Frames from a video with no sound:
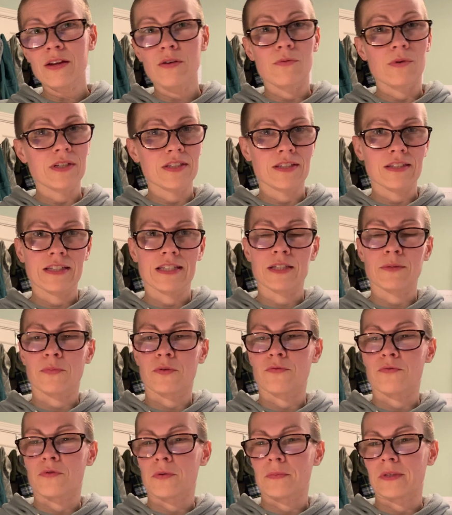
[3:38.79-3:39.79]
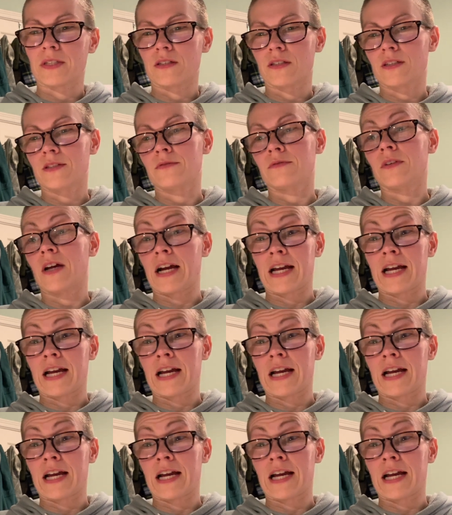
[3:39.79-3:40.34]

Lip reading: was in this performance.